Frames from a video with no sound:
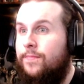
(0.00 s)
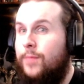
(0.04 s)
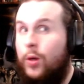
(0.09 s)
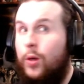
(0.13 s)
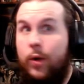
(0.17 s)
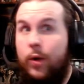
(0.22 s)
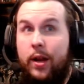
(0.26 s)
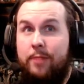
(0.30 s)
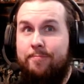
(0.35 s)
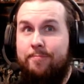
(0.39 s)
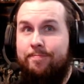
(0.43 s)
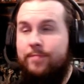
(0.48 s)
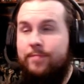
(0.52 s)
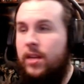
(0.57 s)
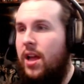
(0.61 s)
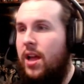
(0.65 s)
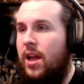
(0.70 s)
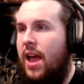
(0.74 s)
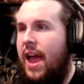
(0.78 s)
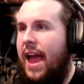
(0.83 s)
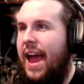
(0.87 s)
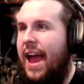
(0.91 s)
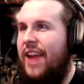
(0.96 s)
all right?
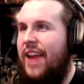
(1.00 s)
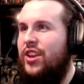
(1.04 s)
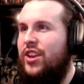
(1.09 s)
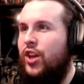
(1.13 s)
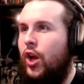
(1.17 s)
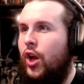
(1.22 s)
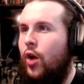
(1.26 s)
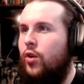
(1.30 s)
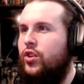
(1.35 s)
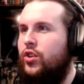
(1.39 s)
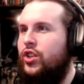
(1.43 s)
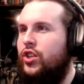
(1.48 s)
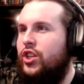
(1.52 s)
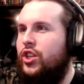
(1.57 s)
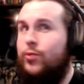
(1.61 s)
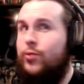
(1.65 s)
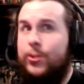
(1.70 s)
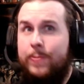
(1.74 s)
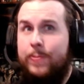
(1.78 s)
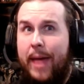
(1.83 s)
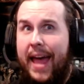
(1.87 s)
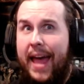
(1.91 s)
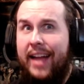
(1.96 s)
And you go to your
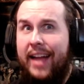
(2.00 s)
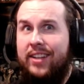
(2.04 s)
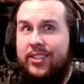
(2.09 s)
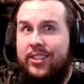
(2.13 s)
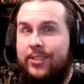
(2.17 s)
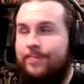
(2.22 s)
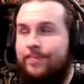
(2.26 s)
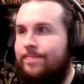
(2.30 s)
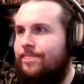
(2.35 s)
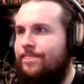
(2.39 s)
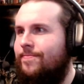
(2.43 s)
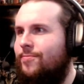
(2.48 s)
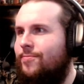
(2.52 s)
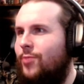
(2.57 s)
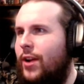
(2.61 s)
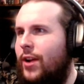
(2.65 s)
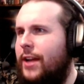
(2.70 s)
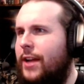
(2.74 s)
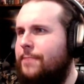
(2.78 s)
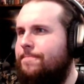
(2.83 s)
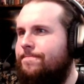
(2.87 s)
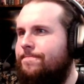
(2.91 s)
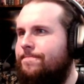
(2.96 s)
respect,
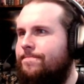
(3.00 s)
right?